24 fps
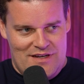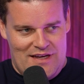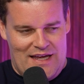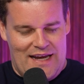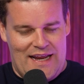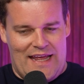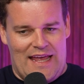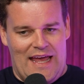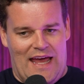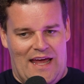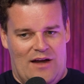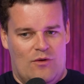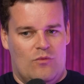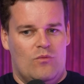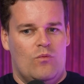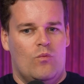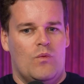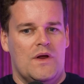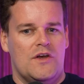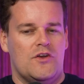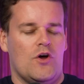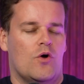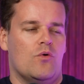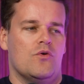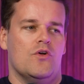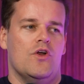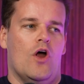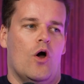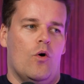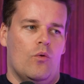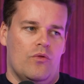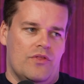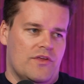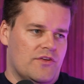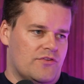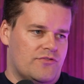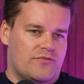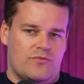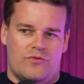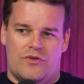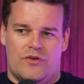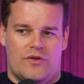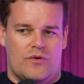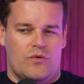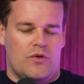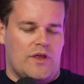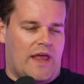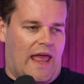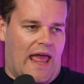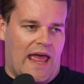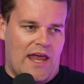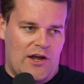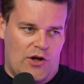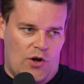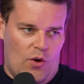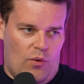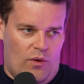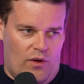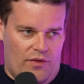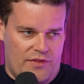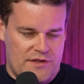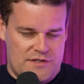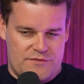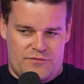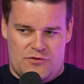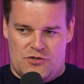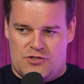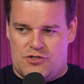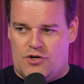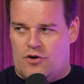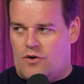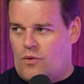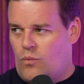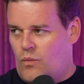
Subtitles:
And again, we don't know this. We can't know all this for sure.